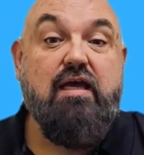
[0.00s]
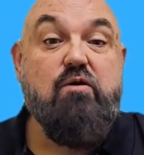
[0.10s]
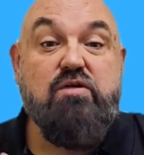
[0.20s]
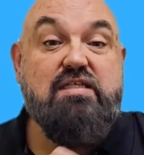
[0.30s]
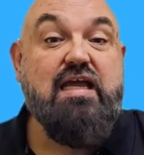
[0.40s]
He
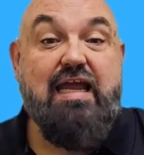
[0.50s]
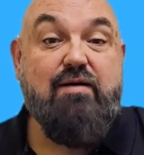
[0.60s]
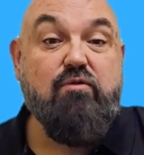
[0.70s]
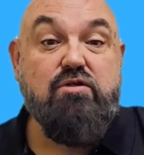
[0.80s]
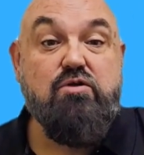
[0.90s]
was then
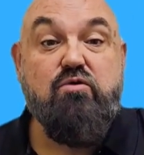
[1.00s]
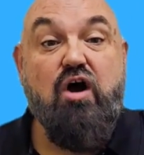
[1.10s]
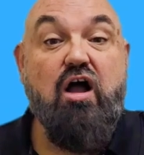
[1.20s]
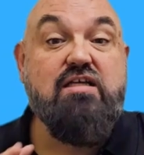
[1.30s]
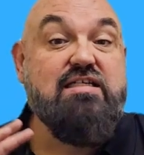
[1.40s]
able to
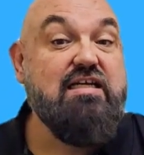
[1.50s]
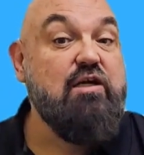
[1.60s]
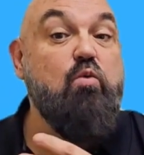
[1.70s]
constantly